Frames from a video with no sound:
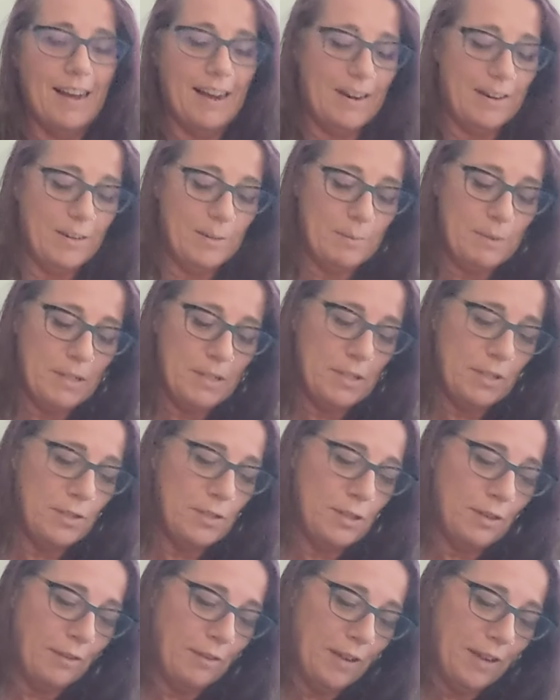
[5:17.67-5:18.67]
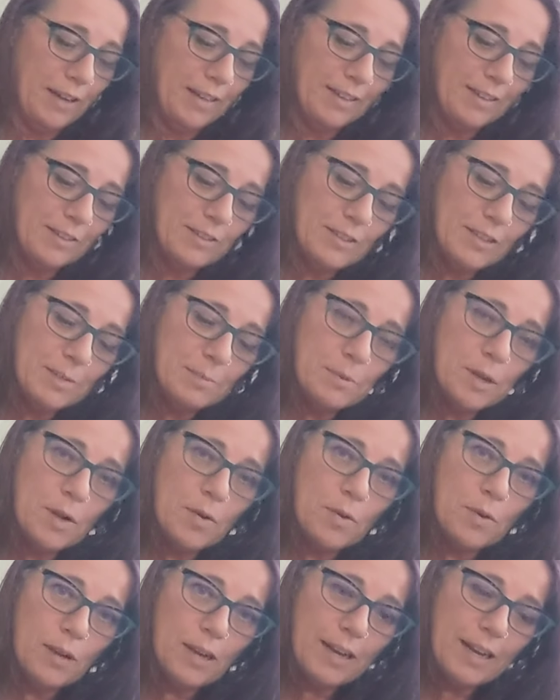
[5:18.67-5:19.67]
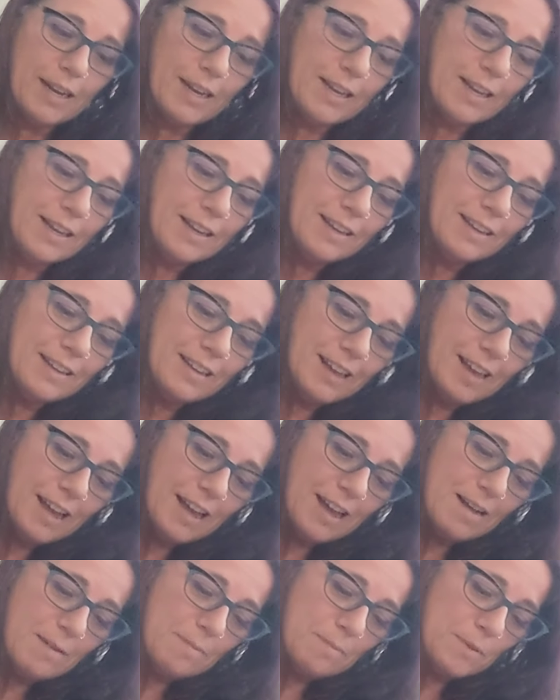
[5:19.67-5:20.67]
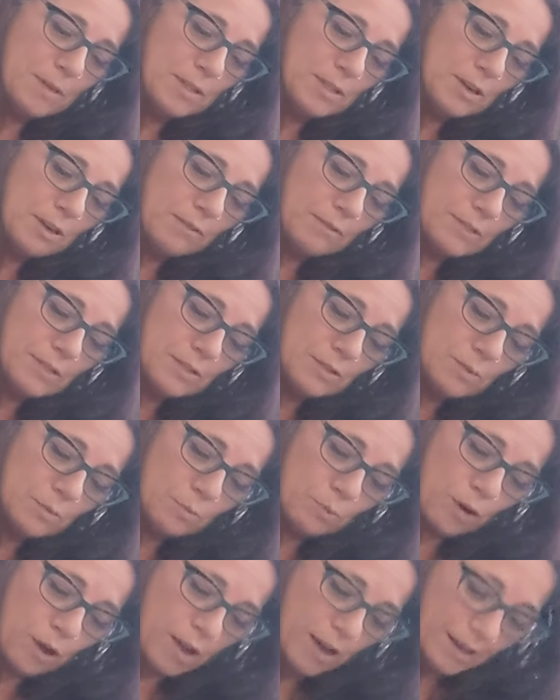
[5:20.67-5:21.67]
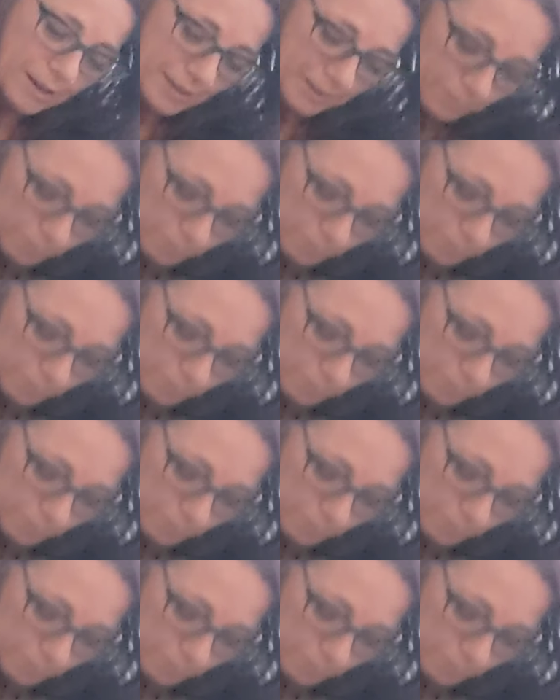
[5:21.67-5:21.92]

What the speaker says: There's my Josephine. There's my old lady. Yeah, my toughest old broad.